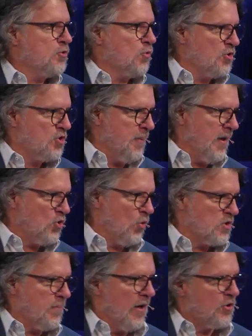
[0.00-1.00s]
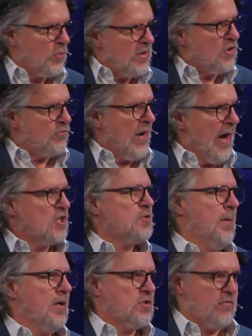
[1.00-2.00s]
will speak to us about three different
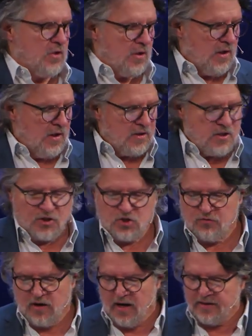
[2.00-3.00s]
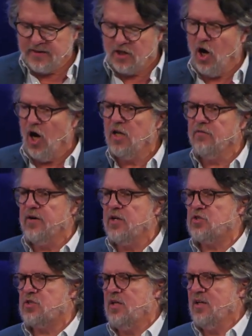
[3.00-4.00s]
aspects of the touch of God that all of
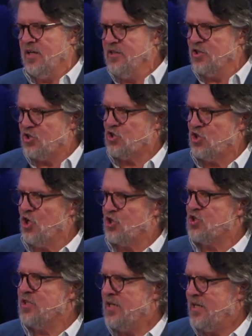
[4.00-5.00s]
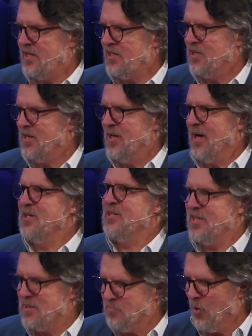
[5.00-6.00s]
us in this church need and
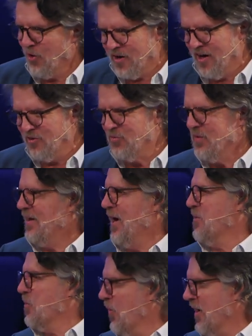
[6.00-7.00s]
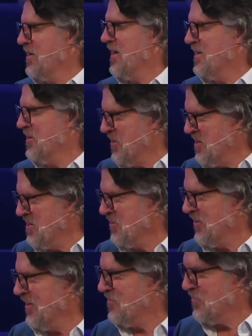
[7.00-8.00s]
need more of and want and are
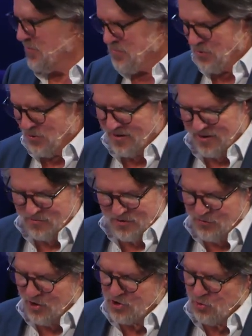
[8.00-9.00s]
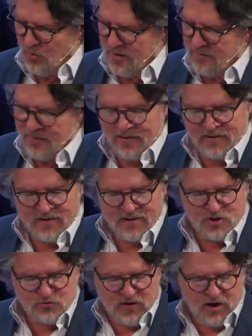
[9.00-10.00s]
hungry for more of. The first one
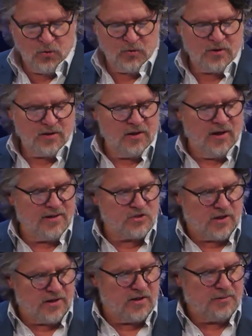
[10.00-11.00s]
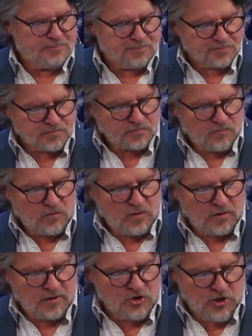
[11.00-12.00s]
is found in Isaiah
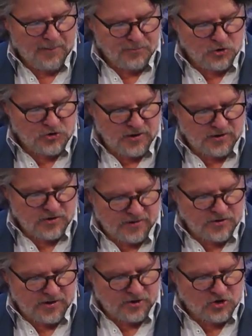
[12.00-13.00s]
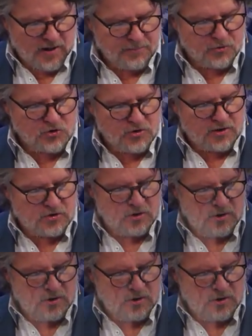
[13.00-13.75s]
chapter 6. Isaiah chapter 6.